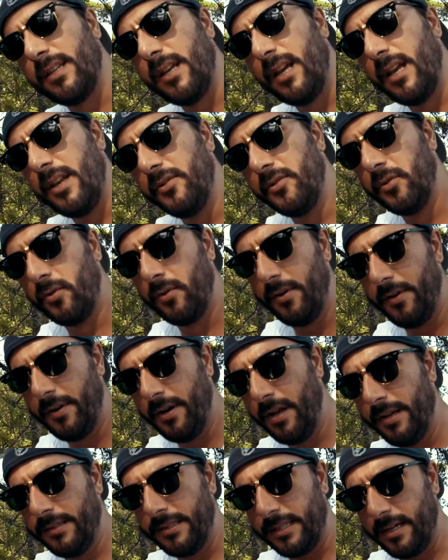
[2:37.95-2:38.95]
uh, Northern
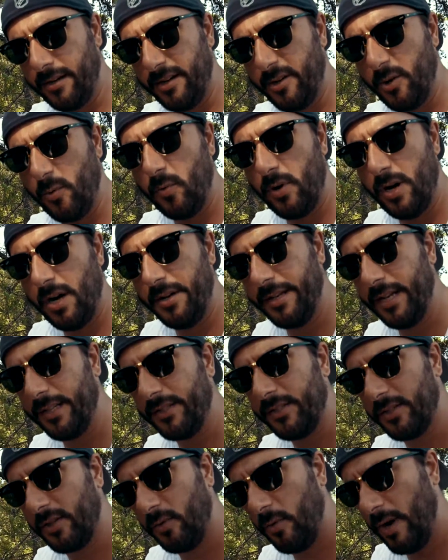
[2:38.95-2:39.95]
Ontario
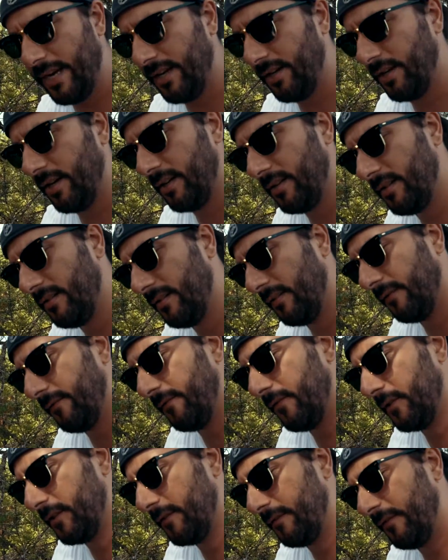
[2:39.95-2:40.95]
walnuts. They're quite good. They're
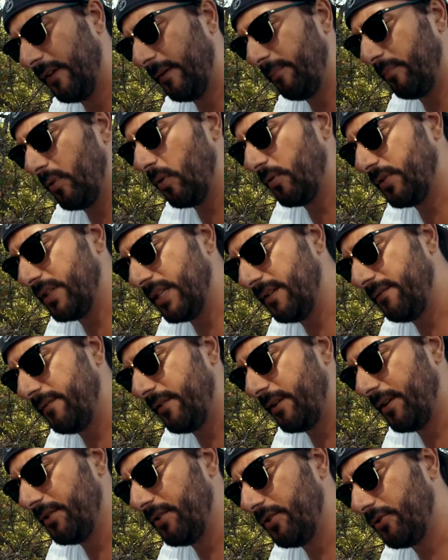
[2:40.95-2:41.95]
full of uh, protein,
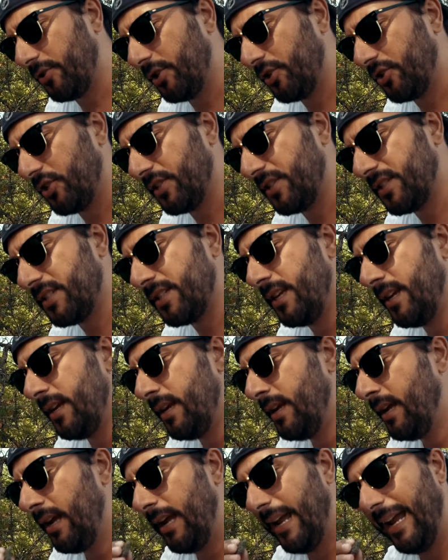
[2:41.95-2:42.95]
very nutritious.
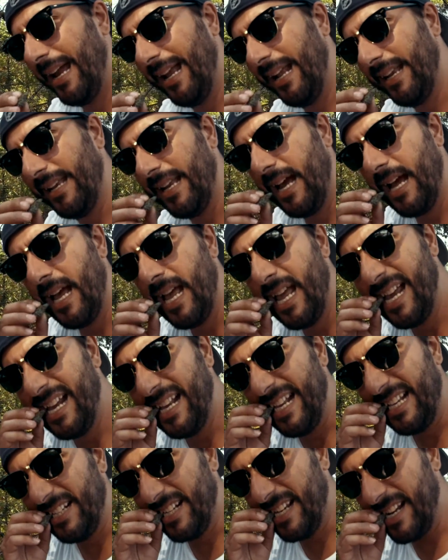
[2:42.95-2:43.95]
And, uh,
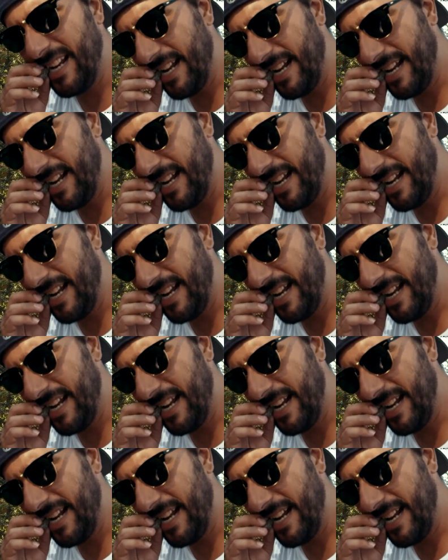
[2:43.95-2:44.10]
okay,